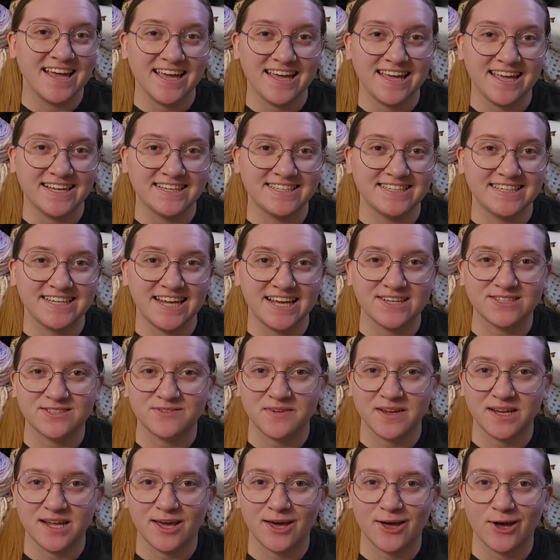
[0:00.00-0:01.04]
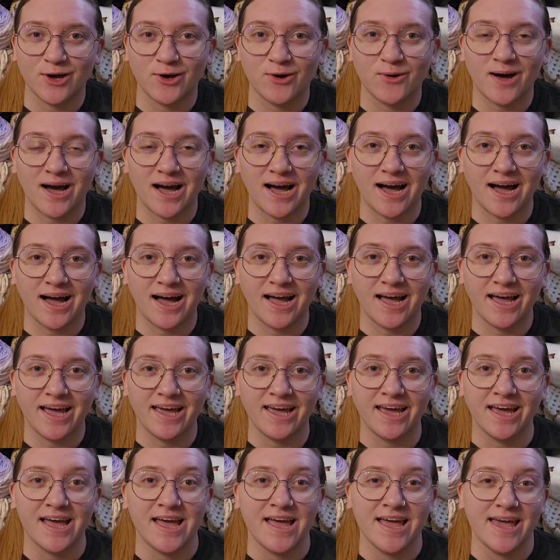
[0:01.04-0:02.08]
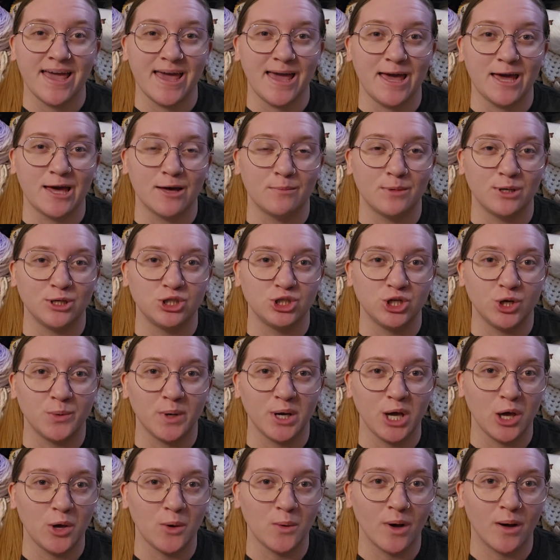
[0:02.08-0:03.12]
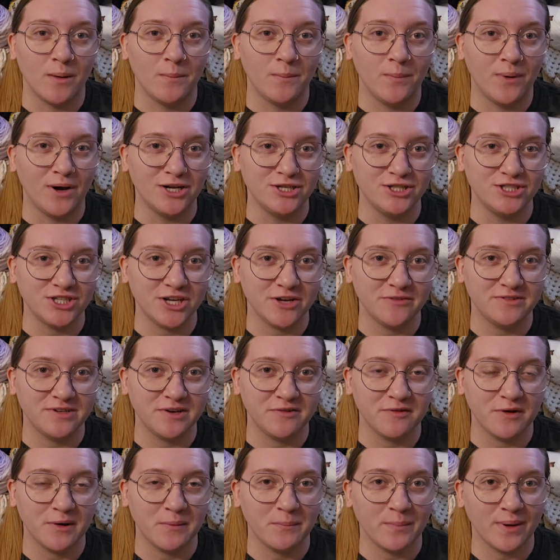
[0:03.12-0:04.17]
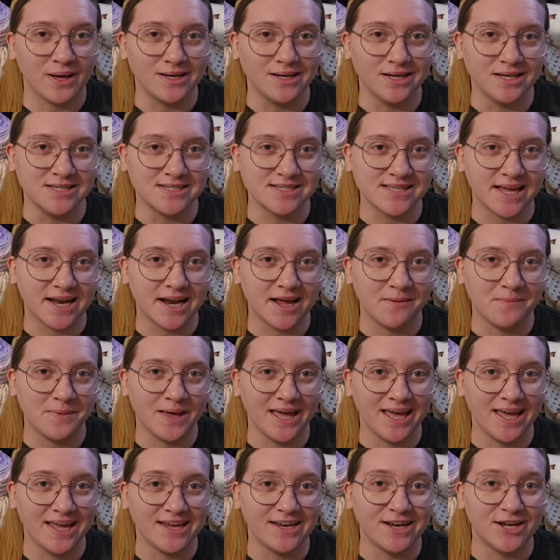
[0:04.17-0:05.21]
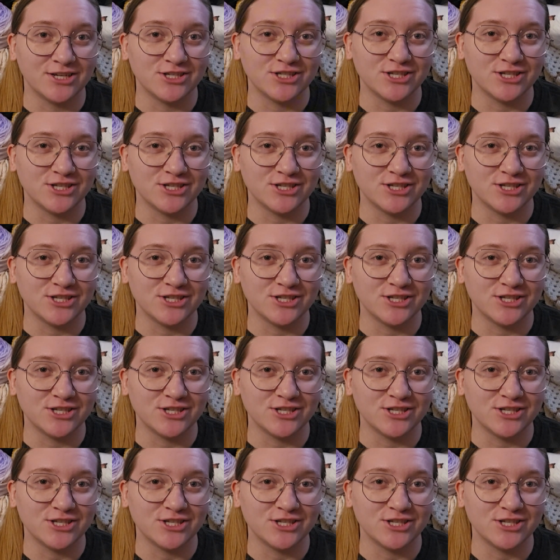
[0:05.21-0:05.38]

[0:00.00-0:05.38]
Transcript: In today's video I am showing you a bunch of different bunnies that I made.